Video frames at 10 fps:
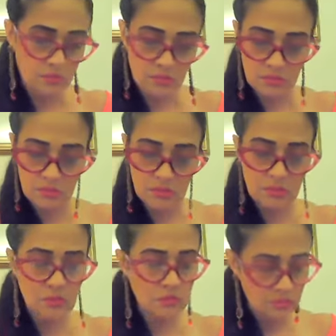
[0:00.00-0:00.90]

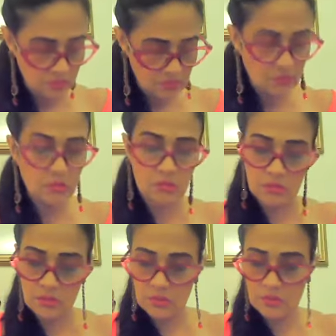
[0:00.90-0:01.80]

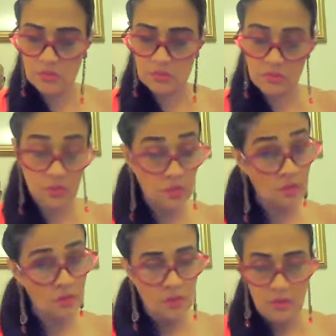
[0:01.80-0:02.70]

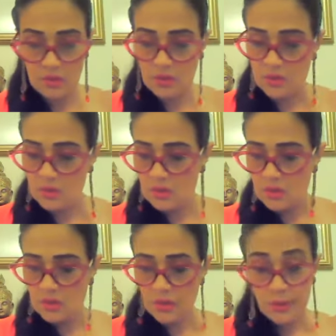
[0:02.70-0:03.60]

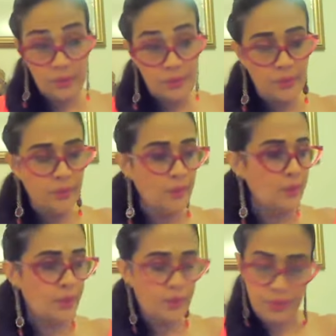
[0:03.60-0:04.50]

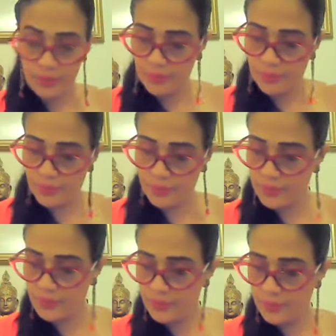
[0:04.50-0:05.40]

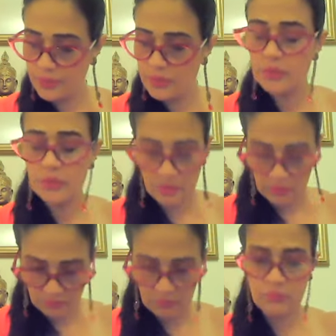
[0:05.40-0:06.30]

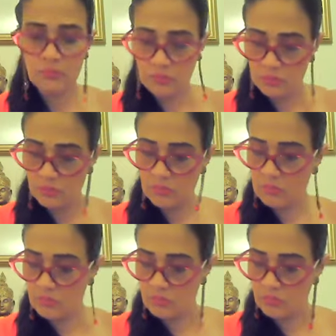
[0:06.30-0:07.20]

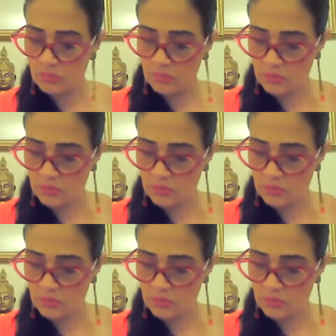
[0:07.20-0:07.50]
[no speech]